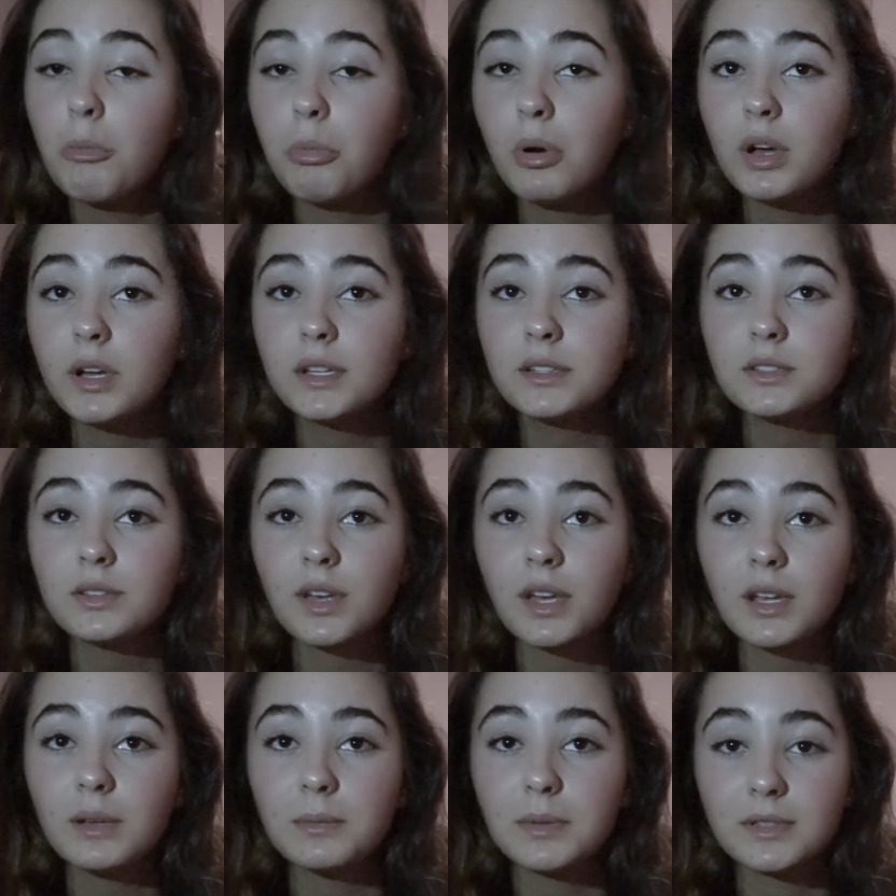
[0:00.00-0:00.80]
But it's
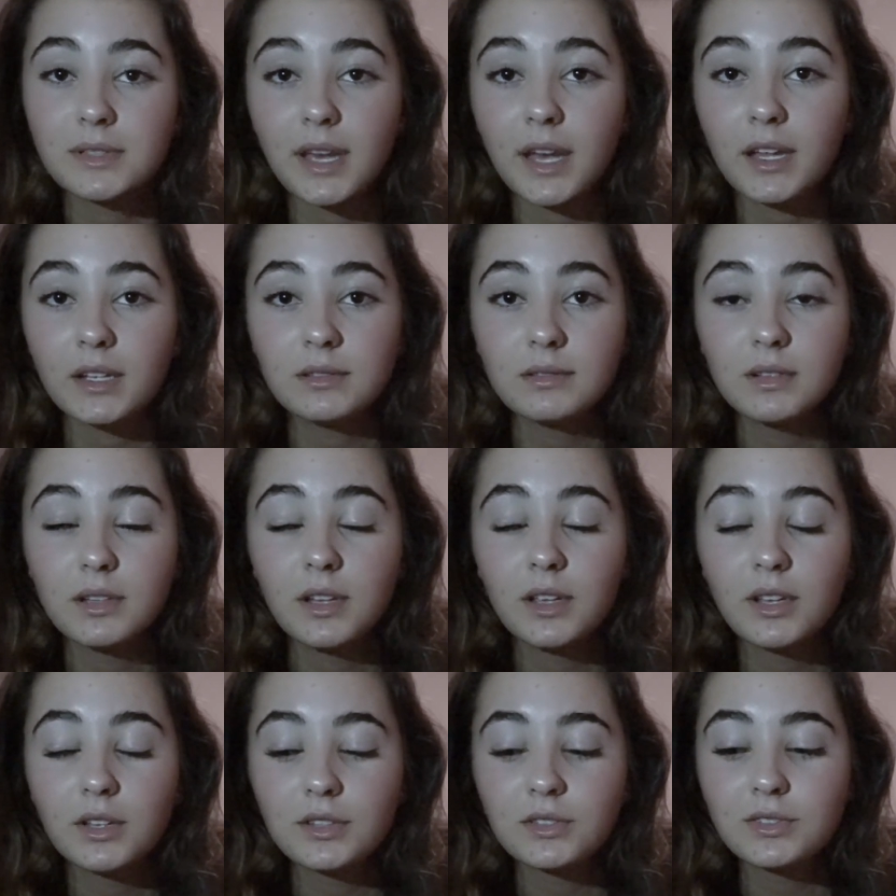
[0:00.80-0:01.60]
okay to be sad.
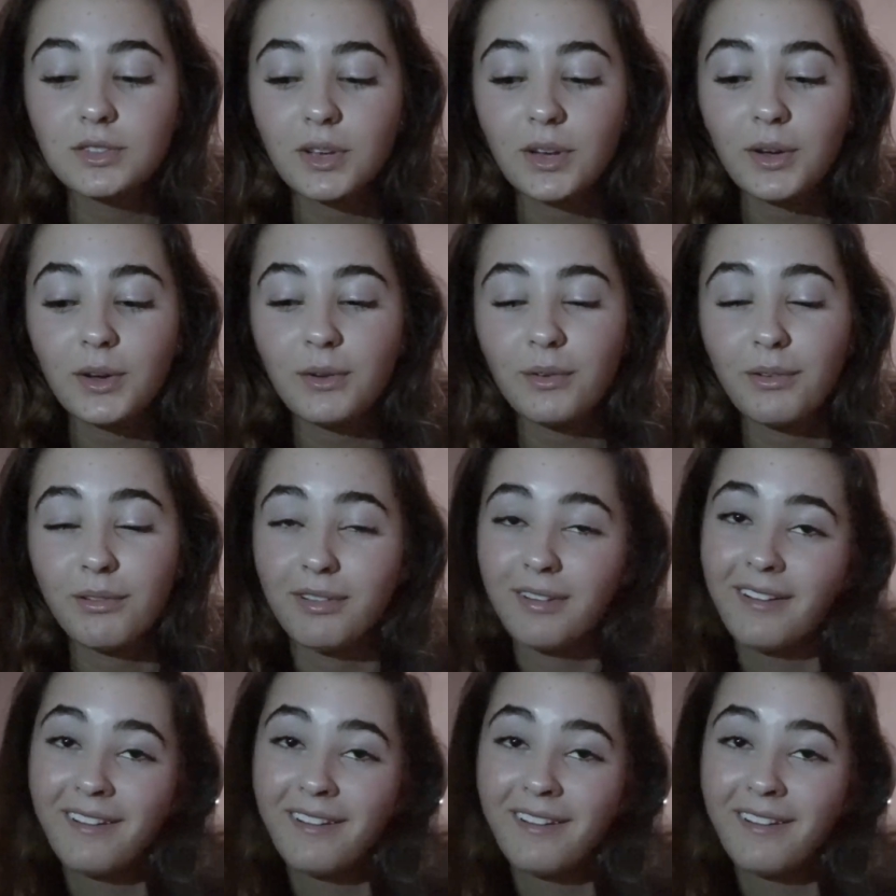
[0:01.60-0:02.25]
So,